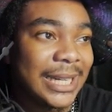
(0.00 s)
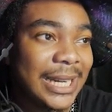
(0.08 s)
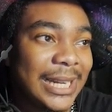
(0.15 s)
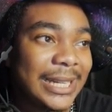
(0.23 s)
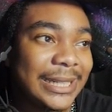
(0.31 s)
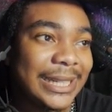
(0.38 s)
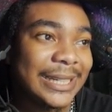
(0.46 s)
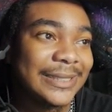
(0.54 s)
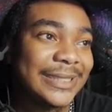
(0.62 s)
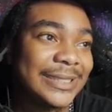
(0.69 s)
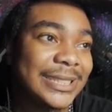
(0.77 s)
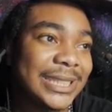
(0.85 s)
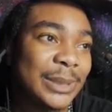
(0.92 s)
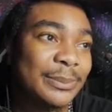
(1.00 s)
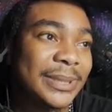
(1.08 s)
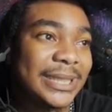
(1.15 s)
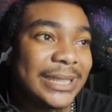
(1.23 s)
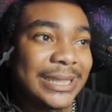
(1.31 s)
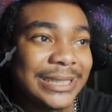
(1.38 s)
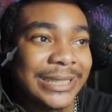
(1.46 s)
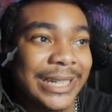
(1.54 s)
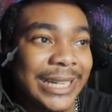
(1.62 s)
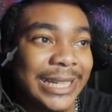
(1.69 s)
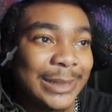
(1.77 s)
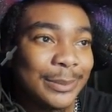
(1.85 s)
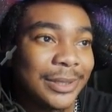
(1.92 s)
A. I have to give this company an
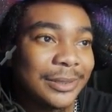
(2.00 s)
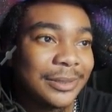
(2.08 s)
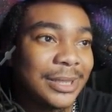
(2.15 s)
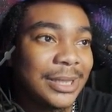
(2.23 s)
A, bro.